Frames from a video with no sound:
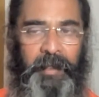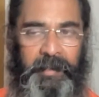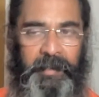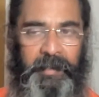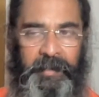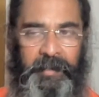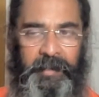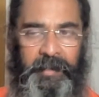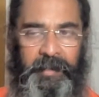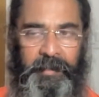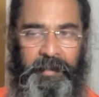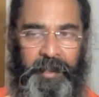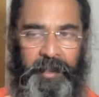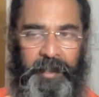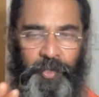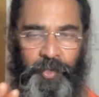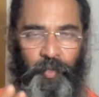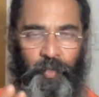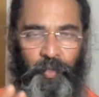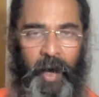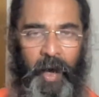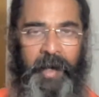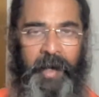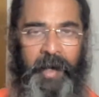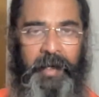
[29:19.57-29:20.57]
But this is
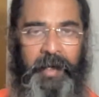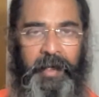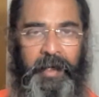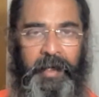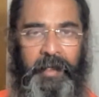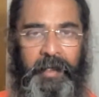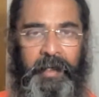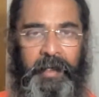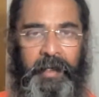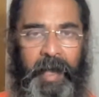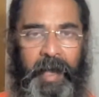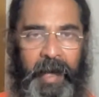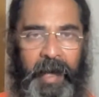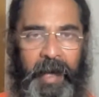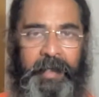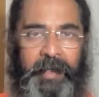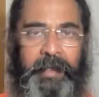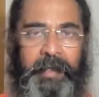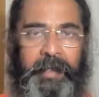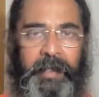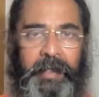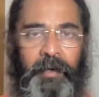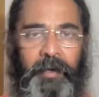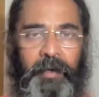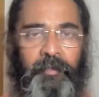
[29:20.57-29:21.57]
just one
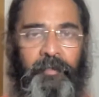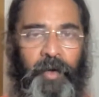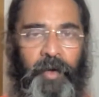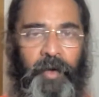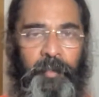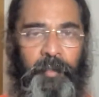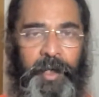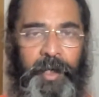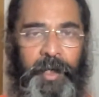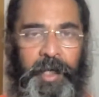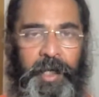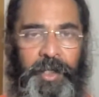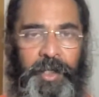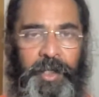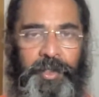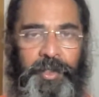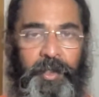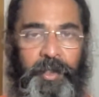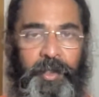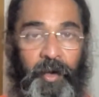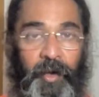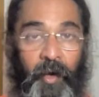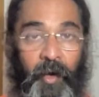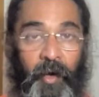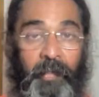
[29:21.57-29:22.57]
category of
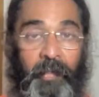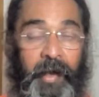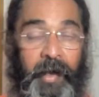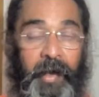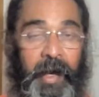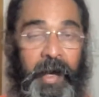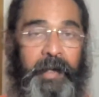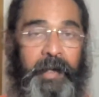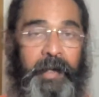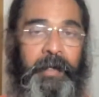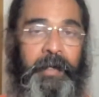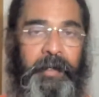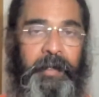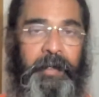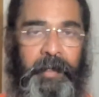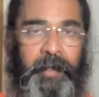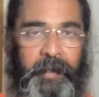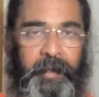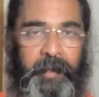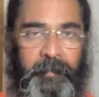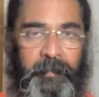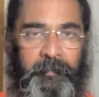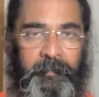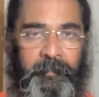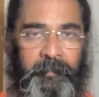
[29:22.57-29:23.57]
communication. The other
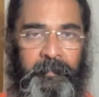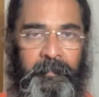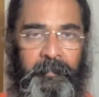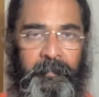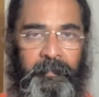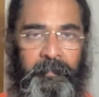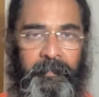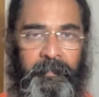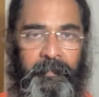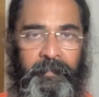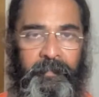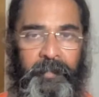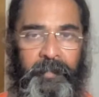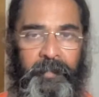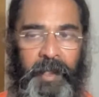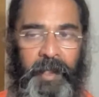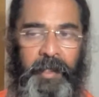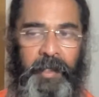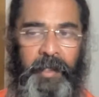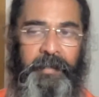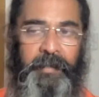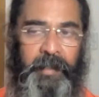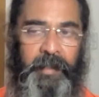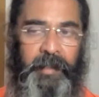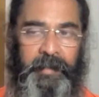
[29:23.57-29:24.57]
category
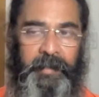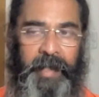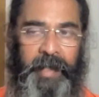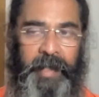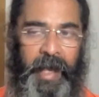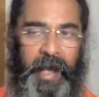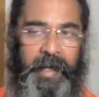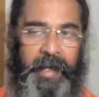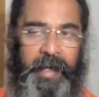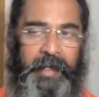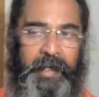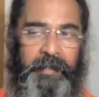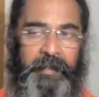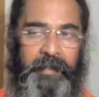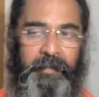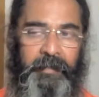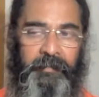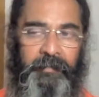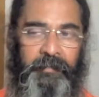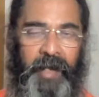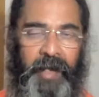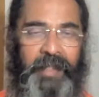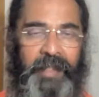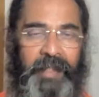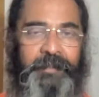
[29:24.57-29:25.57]
is a direct
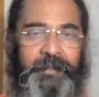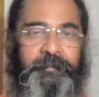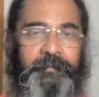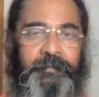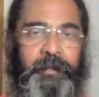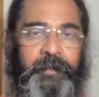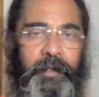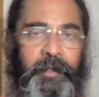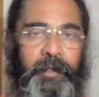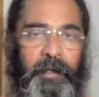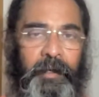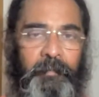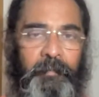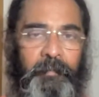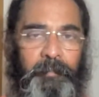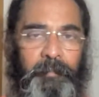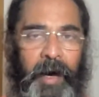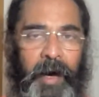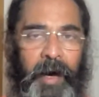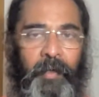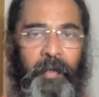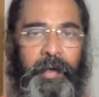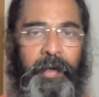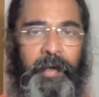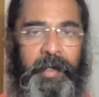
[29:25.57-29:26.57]
transfer of
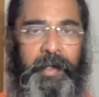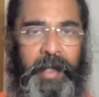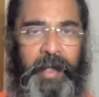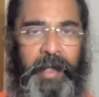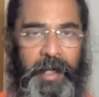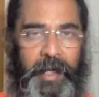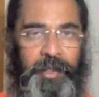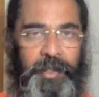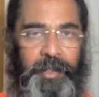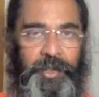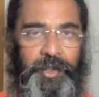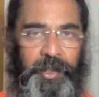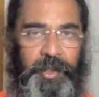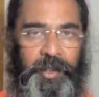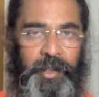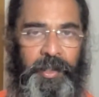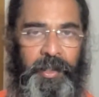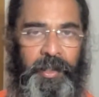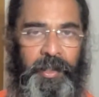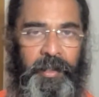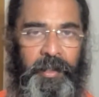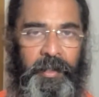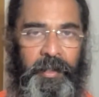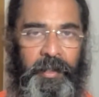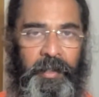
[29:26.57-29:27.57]
power and
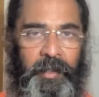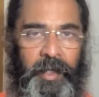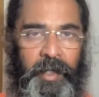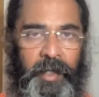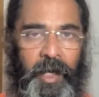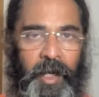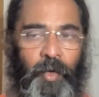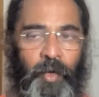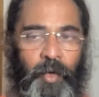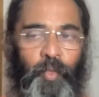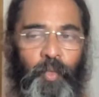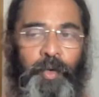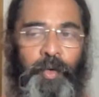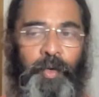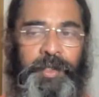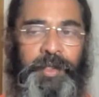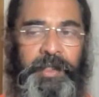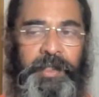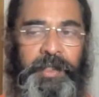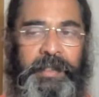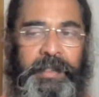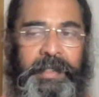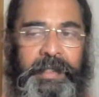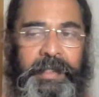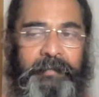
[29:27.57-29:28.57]
energy,
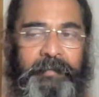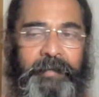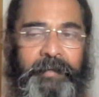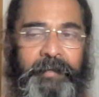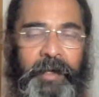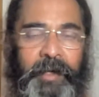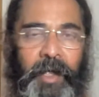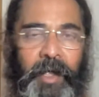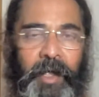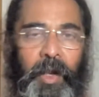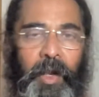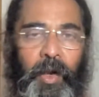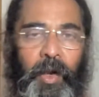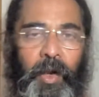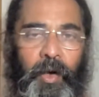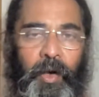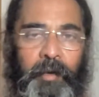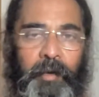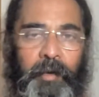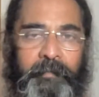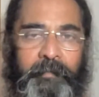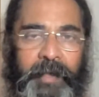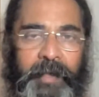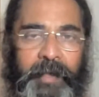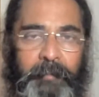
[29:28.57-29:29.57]
which is given a
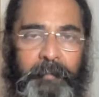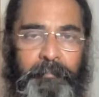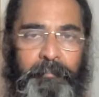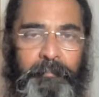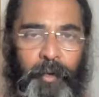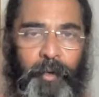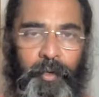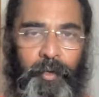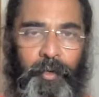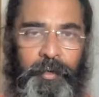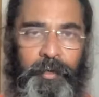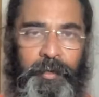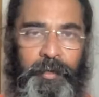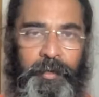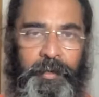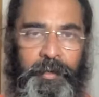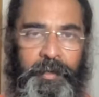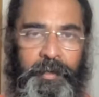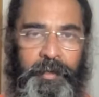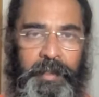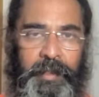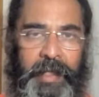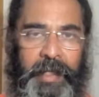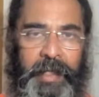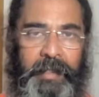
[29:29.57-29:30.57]
lot of
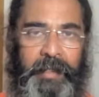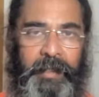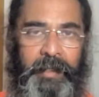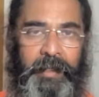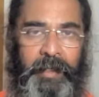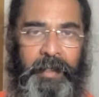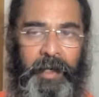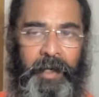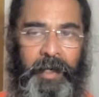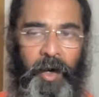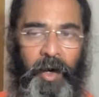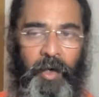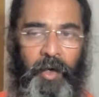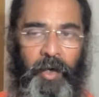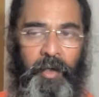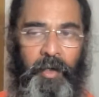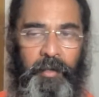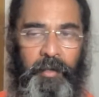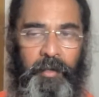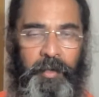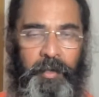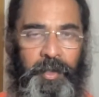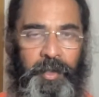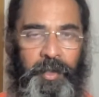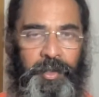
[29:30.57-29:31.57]
importance in the
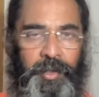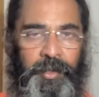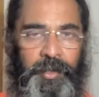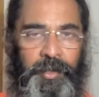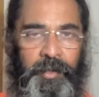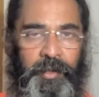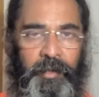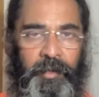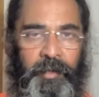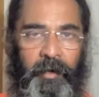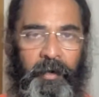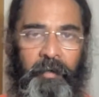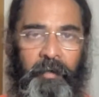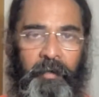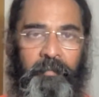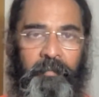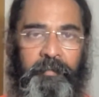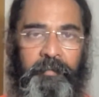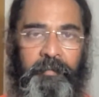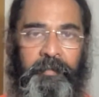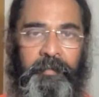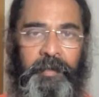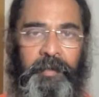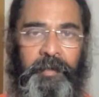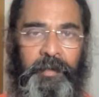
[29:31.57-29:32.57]
occult tradition
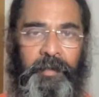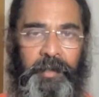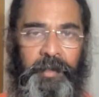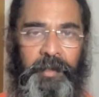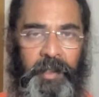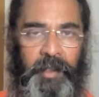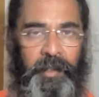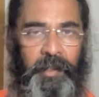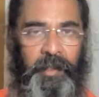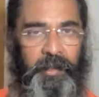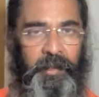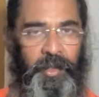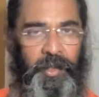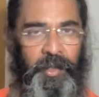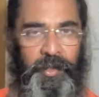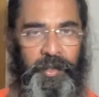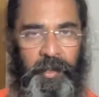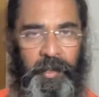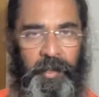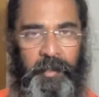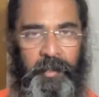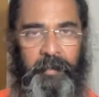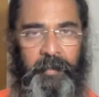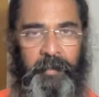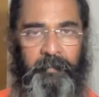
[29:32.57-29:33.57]
of
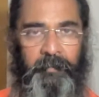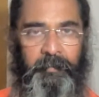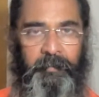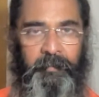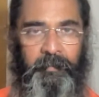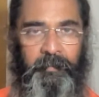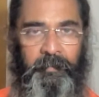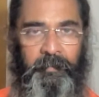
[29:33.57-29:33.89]
Trikadarshana.